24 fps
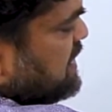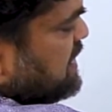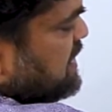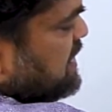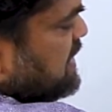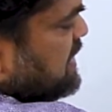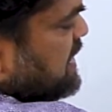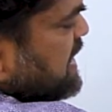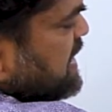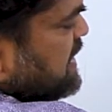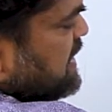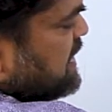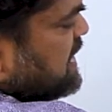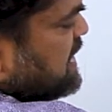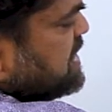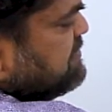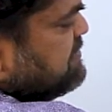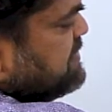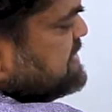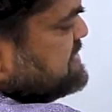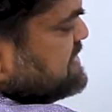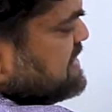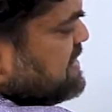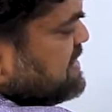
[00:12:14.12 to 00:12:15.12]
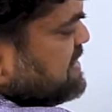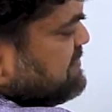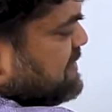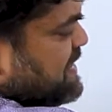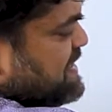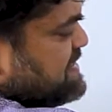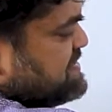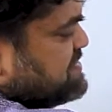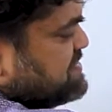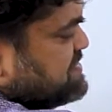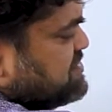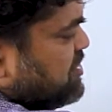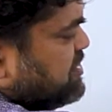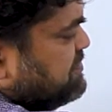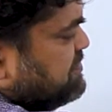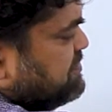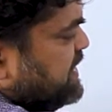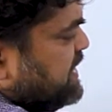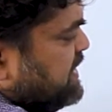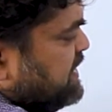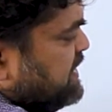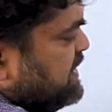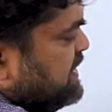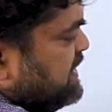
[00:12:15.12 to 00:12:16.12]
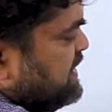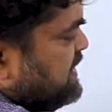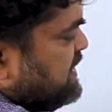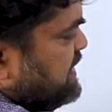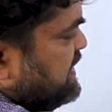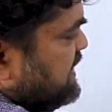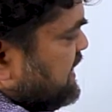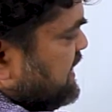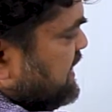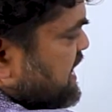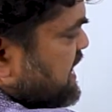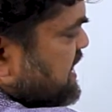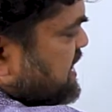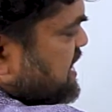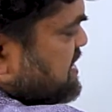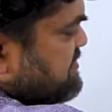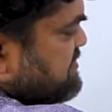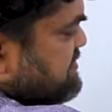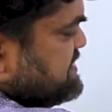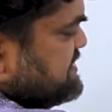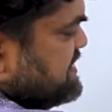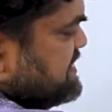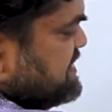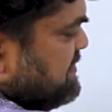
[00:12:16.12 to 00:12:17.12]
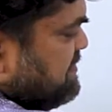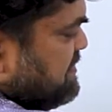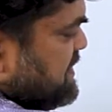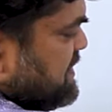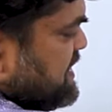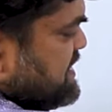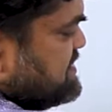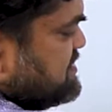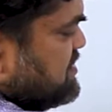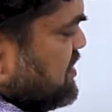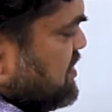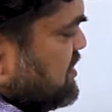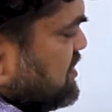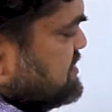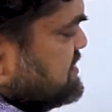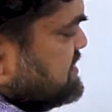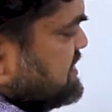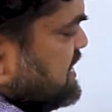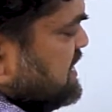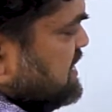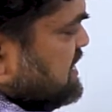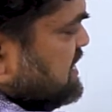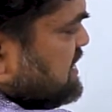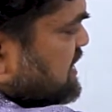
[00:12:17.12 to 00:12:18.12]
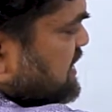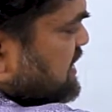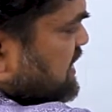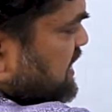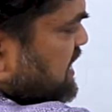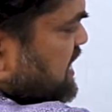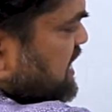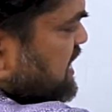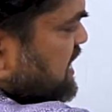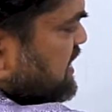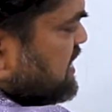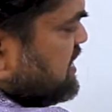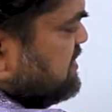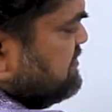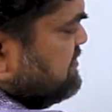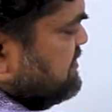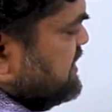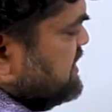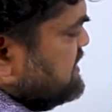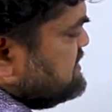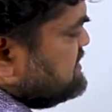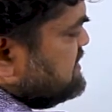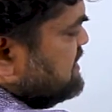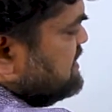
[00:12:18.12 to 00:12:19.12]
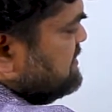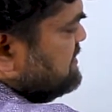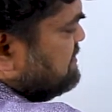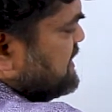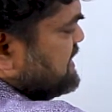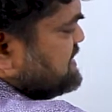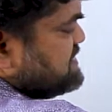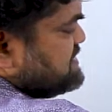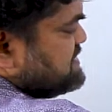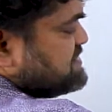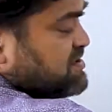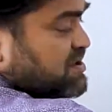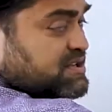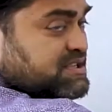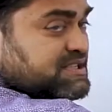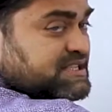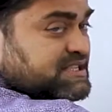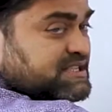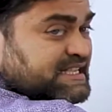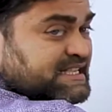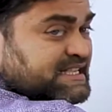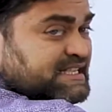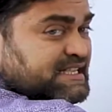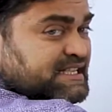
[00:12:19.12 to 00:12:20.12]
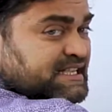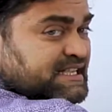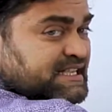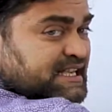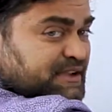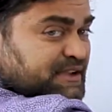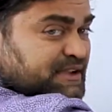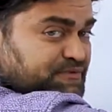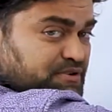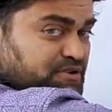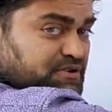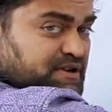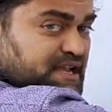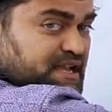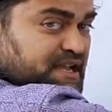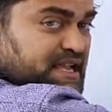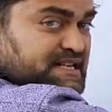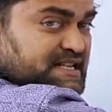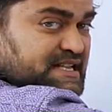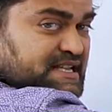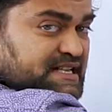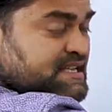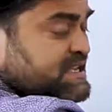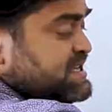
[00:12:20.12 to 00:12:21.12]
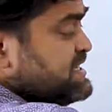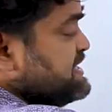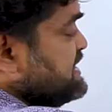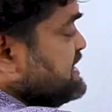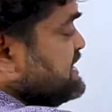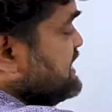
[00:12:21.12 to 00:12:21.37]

A can be easily placed on B, A can be easily placed on C, A can be easily placed on D if you rotate it.